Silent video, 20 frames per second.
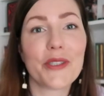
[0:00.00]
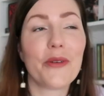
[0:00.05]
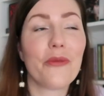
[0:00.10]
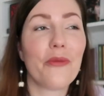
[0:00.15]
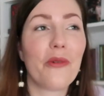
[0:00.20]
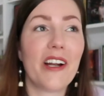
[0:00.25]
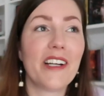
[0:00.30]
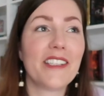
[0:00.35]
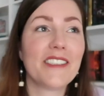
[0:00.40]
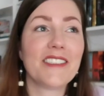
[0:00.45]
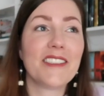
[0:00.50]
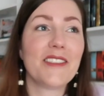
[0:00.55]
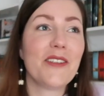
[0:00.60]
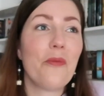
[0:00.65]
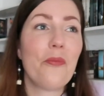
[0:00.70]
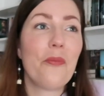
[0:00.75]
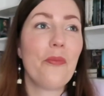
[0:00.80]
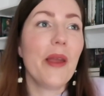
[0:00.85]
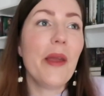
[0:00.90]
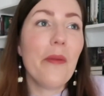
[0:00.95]
Where's
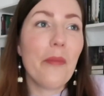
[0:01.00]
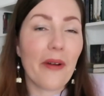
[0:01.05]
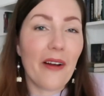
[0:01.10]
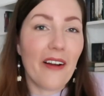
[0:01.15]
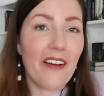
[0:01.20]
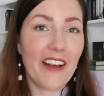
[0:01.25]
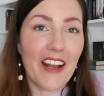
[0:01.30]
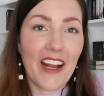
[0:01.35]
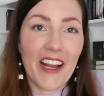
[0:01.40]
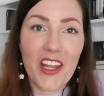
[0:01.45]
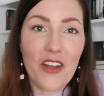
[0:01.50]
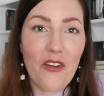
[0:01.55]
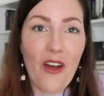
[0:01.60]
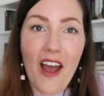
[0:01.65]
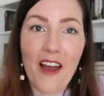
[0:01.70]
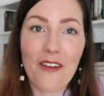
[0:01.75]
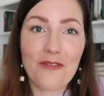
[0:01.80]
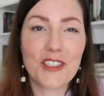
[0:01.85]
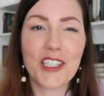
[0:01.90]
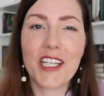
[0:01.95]
the beeper that you
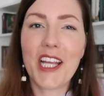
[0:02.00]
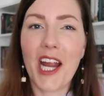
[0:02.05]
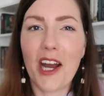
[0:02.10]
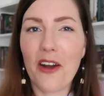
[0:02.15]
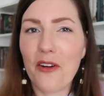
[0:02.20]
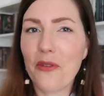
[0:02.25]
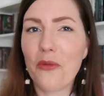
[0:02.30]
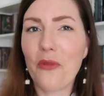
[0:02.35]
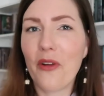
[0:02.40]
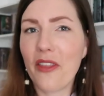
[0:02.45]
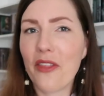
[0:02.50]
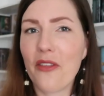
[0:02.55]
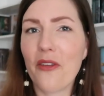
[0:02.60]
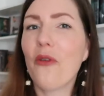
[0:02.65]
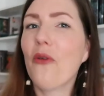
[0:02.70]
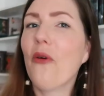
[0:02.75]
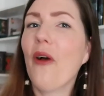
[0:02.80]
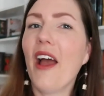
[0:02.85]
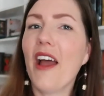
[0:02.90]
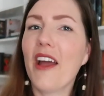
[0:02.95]
have to carry with
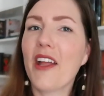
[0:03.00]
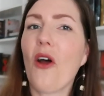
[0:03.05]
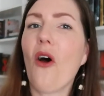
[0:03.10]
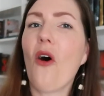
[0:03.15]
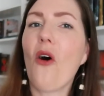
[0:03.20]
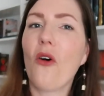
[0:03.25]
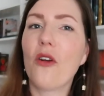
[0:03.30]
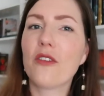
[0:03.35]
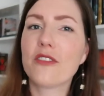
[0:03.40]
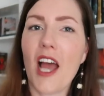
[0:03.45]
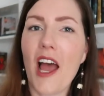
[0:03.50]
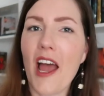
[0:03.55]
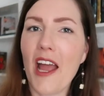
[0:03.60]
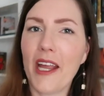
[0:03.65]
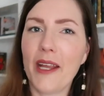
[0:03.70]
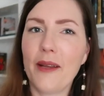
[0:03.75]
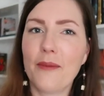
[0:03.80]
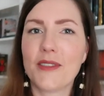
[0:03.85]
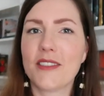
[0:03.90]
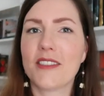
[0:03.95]
you at all
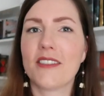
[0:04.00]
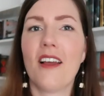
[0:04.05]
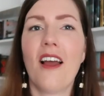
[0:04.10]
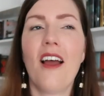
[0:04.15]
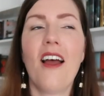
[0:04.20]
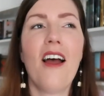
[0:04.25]
times?